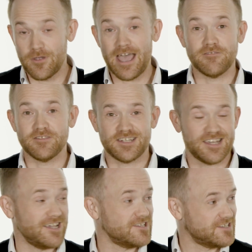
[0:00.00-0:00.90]
you have the
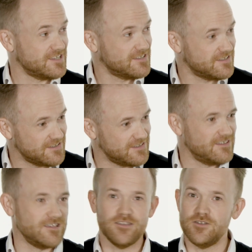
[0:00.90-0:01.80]
test,
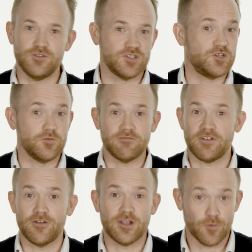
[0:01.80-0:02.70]
you just do it
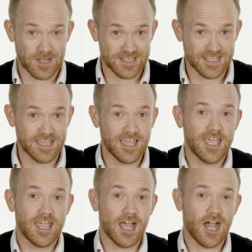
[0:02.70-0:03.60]
very quickly.
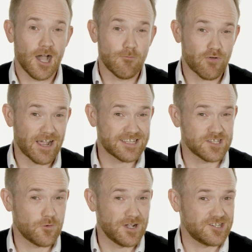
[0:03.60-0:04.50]

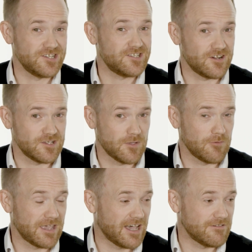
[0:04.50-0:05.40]
Practice questions are something
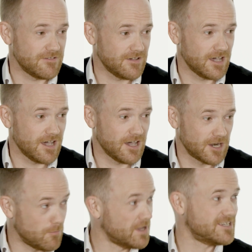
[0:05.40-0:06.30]
we have an
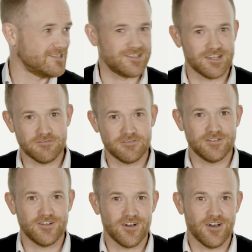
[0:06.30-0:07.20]
abundance of
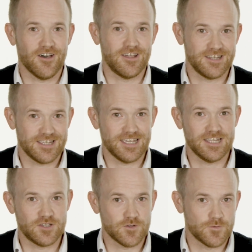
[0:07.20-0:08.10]
on
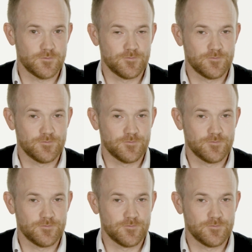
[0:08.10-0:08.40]
E2.